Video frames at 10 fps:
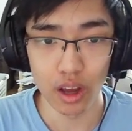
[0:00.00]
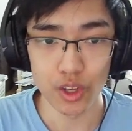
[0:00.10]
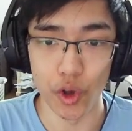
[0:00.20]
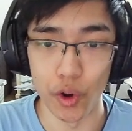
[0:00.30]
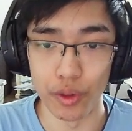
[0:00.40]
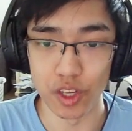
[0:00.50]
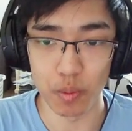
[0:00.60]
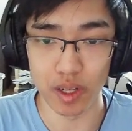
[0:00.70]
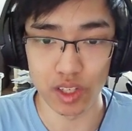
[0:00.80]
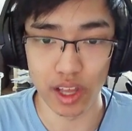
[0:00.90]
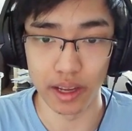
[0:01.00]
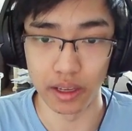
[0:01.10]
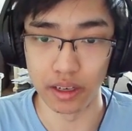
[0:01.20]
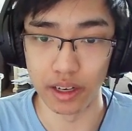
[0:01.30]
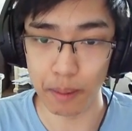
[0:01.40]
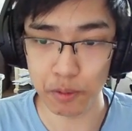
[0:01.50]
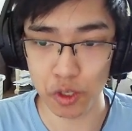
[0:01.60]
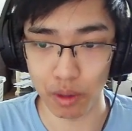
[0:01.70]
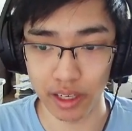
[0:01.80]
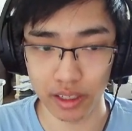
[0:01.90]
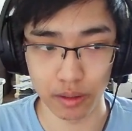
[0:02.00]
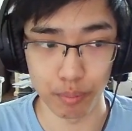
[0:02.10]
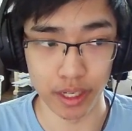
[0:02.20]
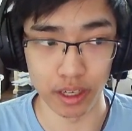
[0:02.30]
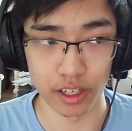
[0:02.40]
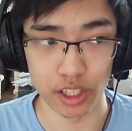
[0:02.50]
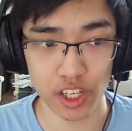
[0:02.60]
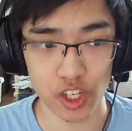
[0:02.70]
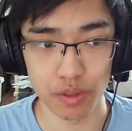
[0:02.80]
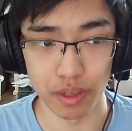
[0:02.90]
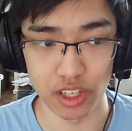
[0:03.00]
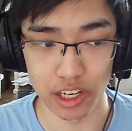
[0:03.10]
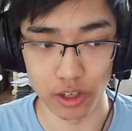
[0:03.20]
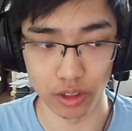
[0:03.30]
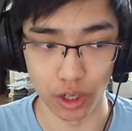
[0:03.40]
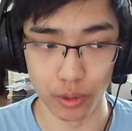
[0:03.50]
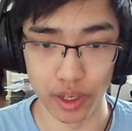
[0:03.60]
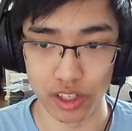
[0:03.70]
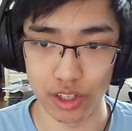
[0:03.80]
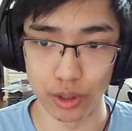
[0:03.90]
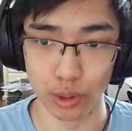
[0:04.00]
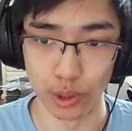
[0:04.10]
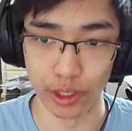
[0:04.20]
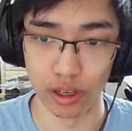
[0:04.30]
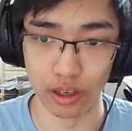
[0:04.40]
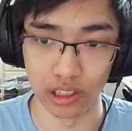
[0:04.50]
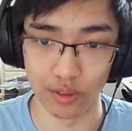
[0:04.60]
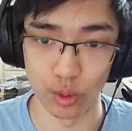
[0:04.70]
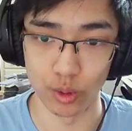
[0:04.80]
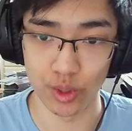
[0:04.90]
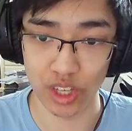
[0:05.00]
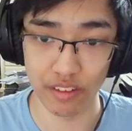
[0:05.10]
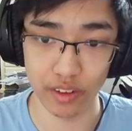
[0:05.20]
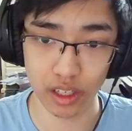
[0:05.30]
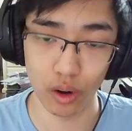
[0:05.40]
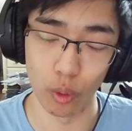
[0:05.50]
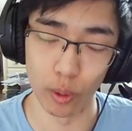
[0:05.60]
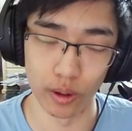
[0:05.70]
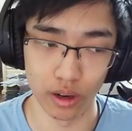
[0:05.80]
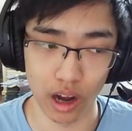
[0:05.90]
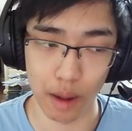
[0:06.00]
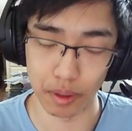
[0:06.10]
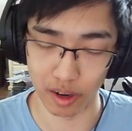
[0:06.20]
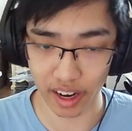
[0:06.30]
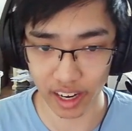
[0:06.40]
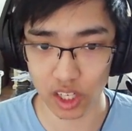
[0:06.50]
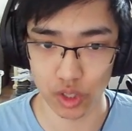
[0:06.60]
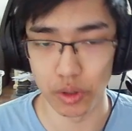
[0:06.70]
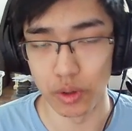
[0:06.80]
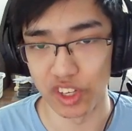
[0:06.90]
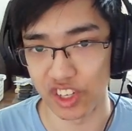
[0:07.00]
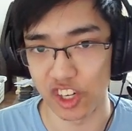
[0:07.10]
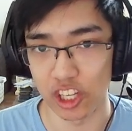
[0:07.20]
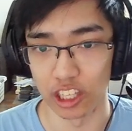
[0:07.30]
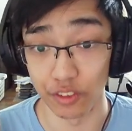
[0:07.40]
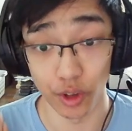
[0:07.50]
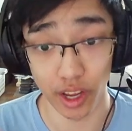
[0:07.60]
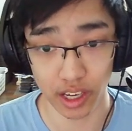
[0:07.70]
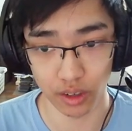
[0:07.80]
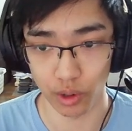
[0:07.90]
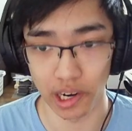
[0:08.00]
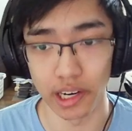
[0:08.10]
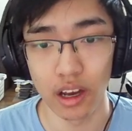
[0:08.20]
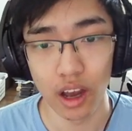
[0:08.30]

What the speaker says: So this means that Neptunemon being untouched means that you can go into your level 7, or Omnimon X, who is essentially a level 8, right?